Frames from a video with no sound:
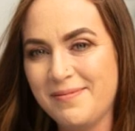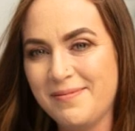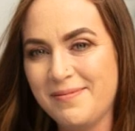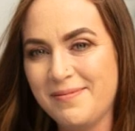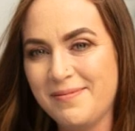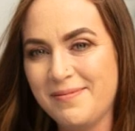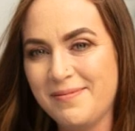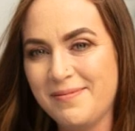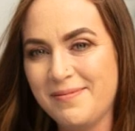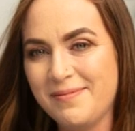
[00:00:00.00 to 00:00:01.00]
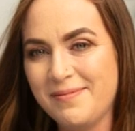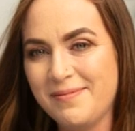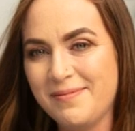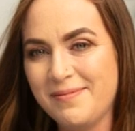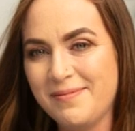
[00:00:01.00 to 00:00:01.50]

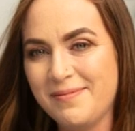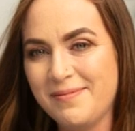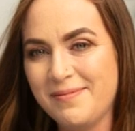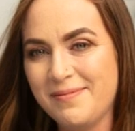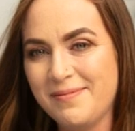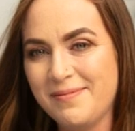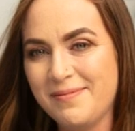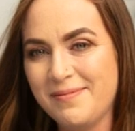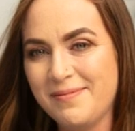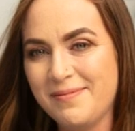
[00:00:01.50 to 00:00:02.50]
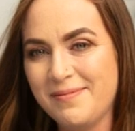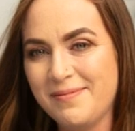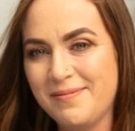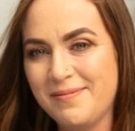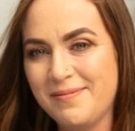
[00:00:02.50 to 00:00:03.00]

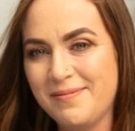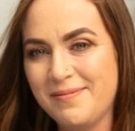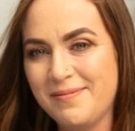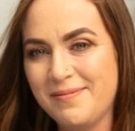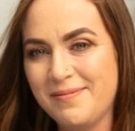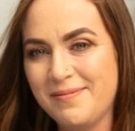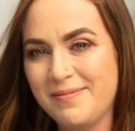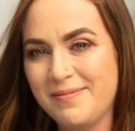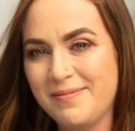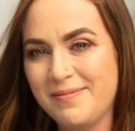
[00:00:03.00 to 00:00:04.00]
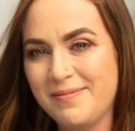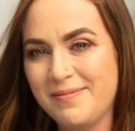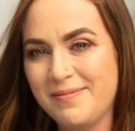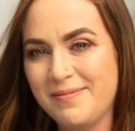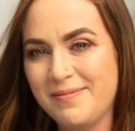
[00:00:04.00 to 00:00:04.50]

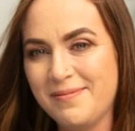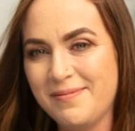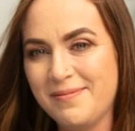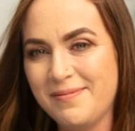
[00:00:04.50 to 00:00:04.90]
(no lip movement)